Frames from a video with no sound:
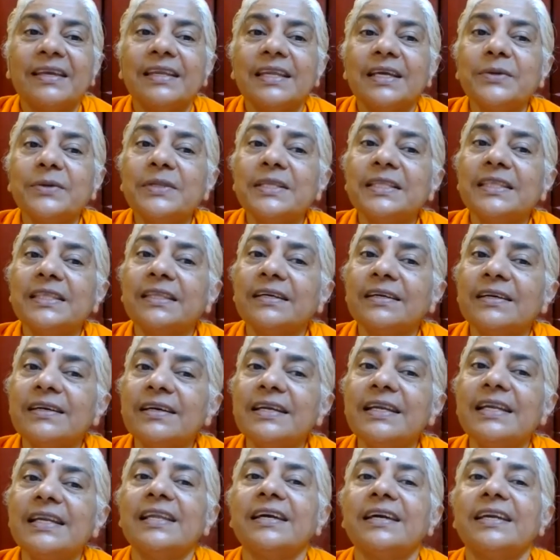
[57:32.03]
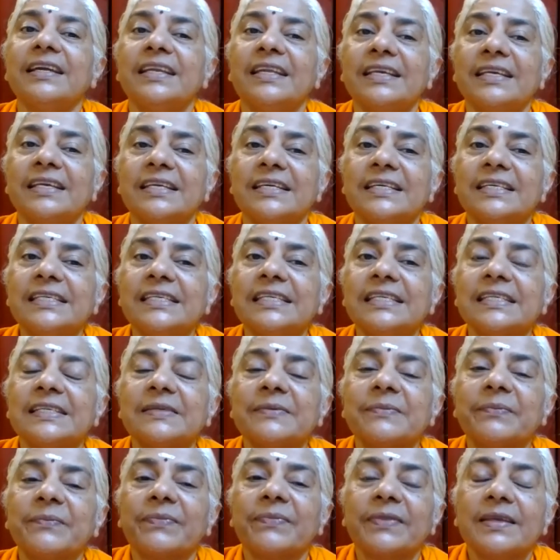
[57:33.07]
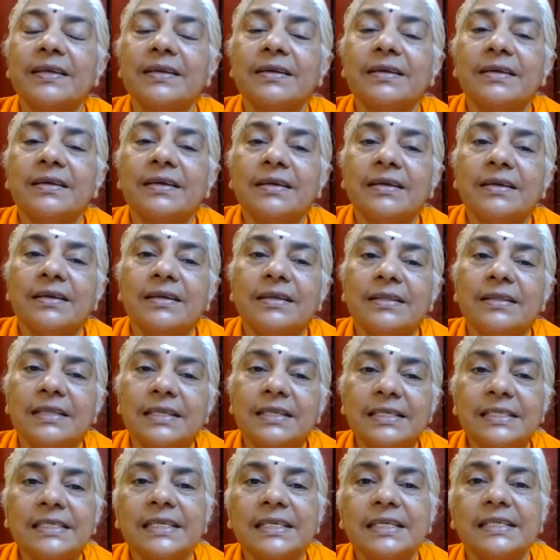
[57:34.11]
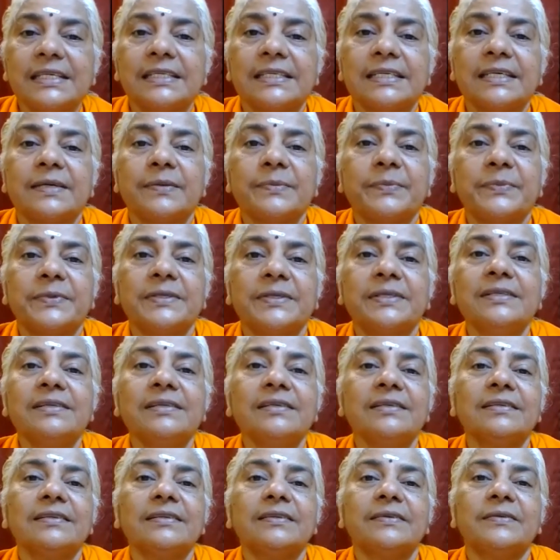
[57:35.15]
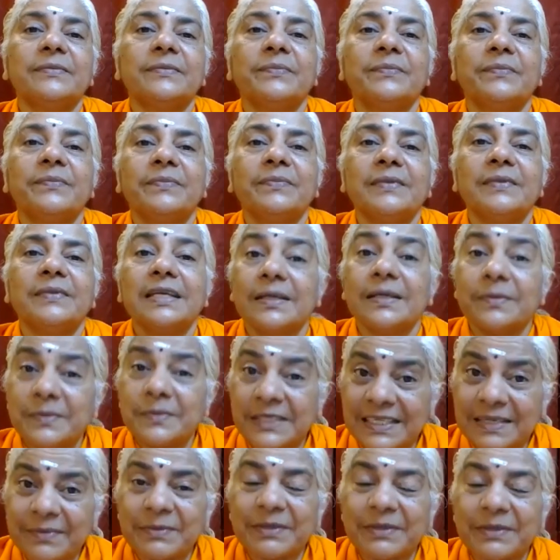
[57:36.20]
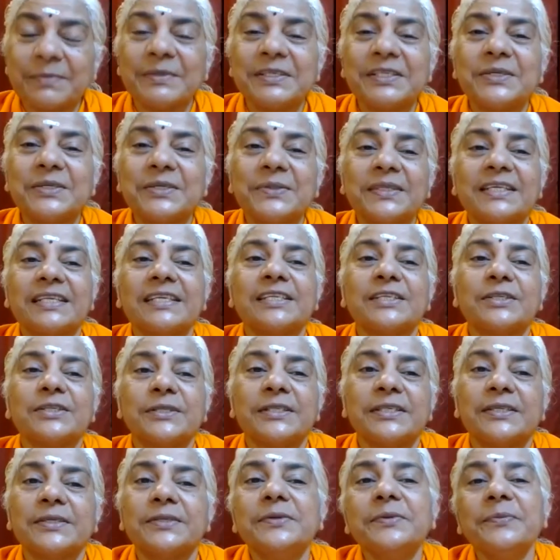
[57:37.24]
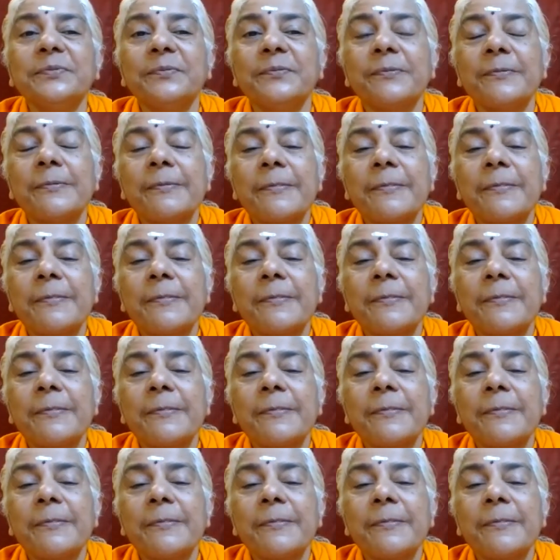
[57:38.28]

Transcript: Now the third line is this example comes in the Brahma Sutras also.